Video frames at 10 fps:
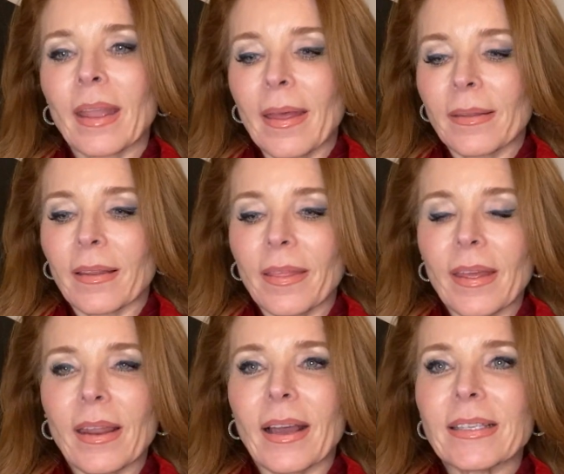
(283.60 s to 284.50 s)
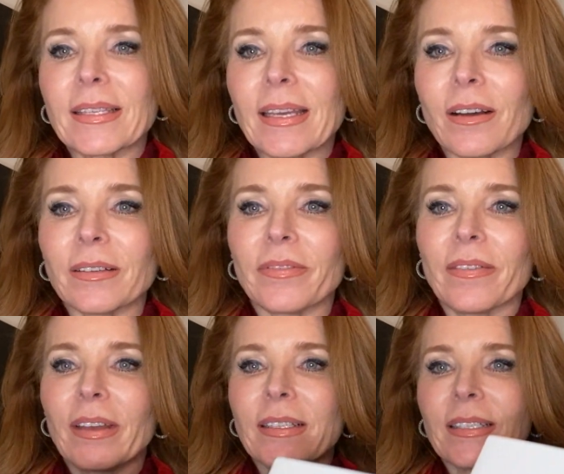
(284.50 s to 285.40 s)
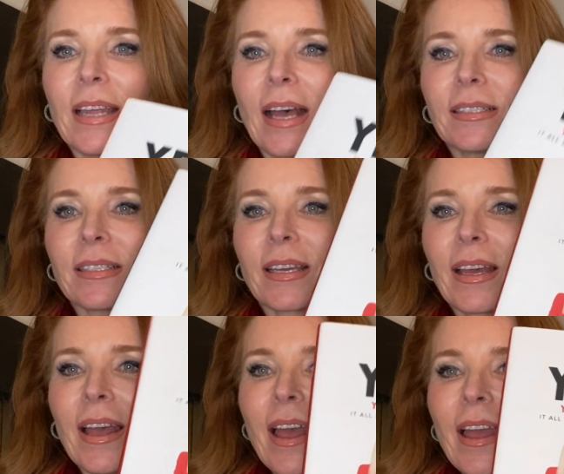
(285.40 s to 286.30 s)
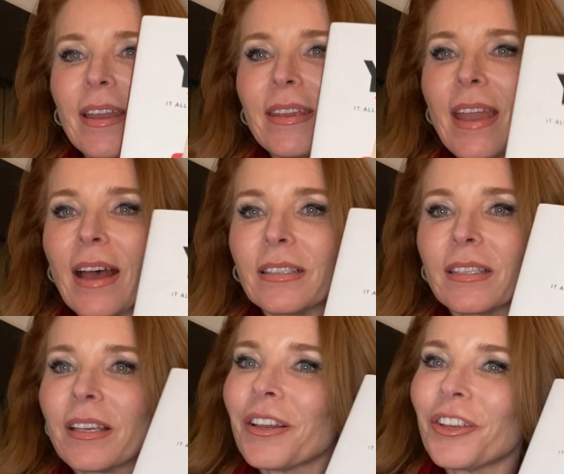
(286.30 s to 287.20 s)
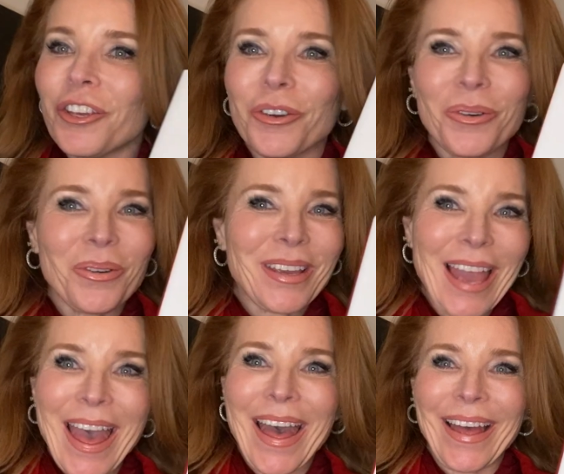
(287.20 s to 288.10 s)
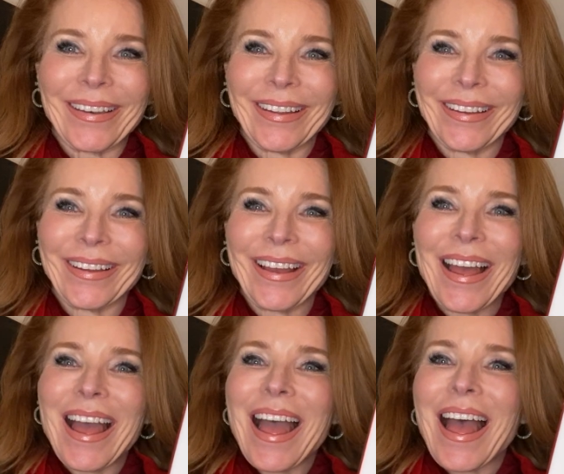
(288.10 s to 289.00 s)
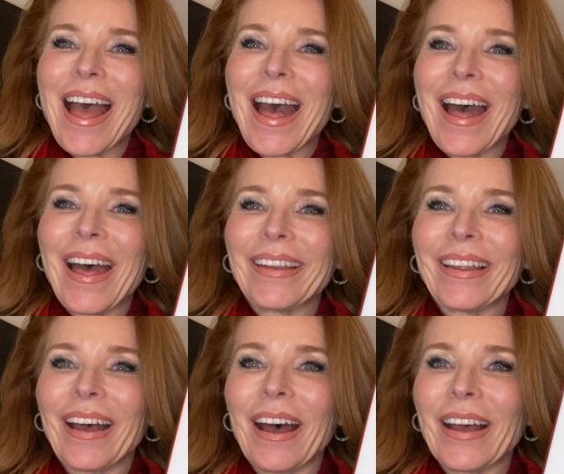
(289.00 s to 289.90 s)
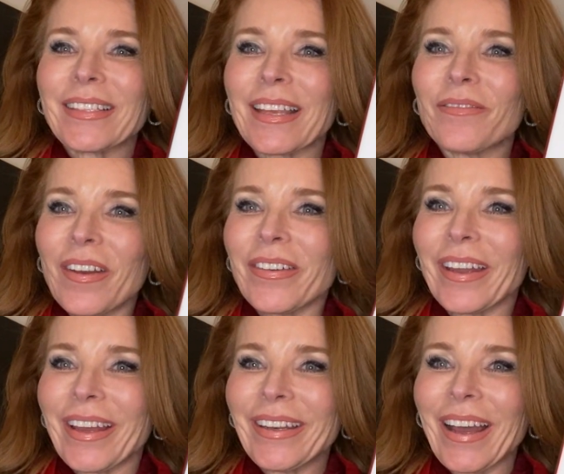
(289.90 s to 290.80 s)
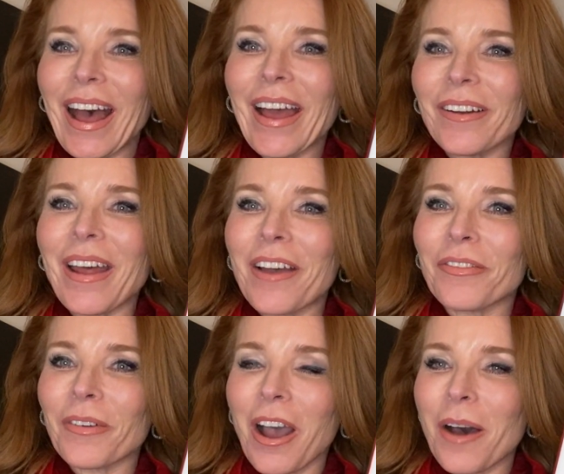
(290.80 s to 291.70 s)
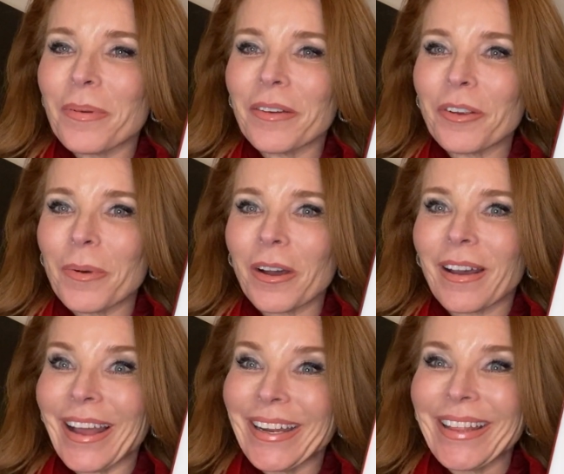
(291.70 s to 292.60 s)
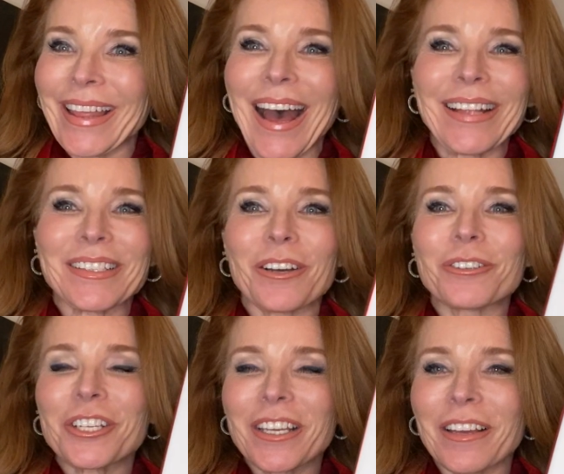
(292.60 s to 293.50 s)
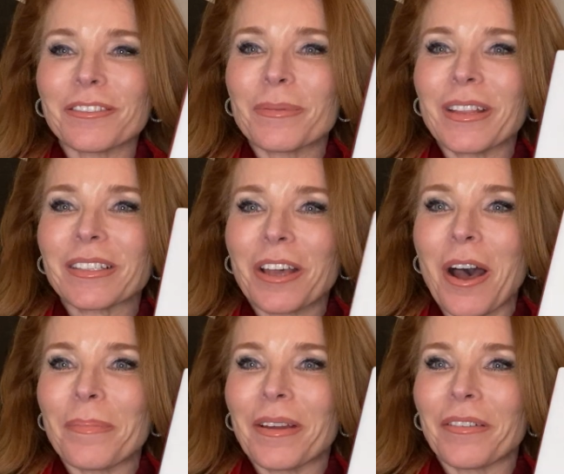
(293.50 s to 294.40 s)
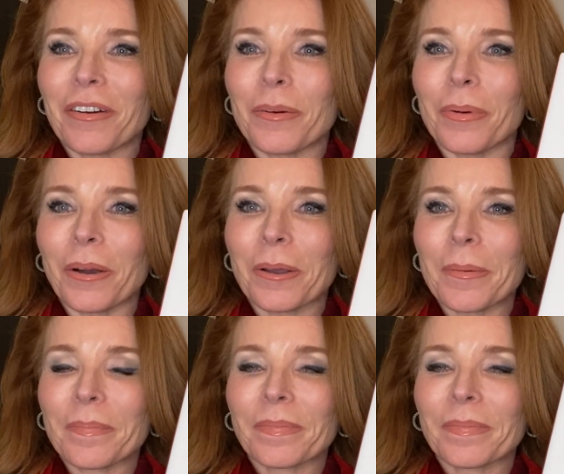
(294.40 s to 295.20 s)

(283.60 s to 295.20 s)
And then I see on Vivian's desk, "Yes, you can." And I said, "Vivian, I don't have a copy of your book. I need that." So she gives me this copy of her book.